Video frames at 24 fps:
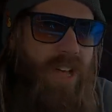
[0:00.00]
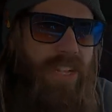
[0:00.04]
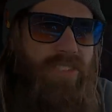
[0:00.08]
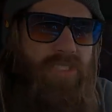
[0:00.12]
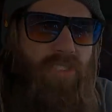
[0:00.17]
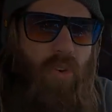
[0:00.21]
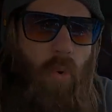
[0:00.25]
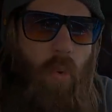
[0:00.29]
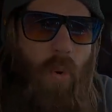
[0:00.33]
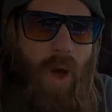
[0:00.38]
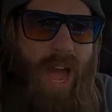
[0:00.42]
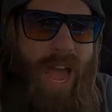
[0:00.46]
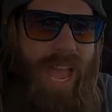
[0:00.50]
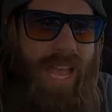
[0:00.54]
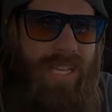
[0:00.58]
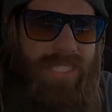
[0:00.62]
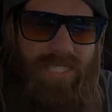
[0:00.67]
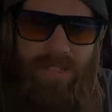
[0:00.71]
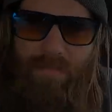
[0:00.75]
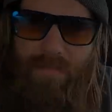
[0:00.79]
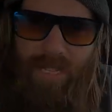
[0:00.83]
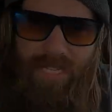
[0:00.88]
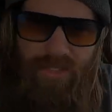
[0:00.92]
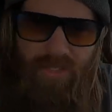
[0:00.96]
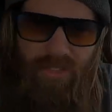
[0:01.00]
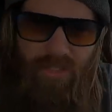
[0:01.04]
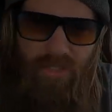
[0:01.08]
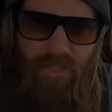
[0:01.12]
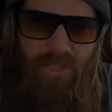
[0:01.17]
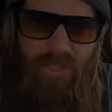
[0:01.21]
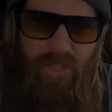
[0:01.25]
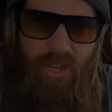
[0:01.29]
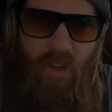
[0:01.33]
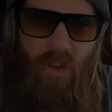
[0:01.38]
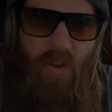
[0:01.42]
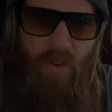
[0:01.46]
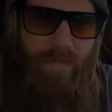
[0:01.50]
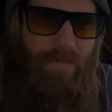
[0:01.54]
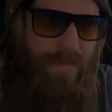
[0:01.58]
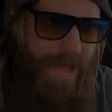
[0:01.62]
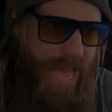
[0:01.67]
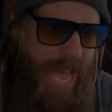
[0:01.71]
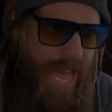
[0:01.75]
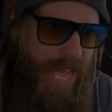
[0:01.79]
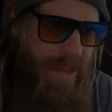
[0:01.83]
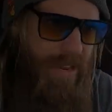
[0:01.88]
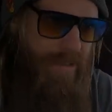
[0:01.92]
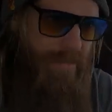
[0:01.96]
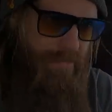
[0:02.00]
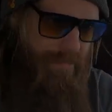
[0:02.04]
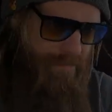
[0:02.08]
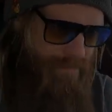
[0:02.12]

run. So why has it been so slow and bad?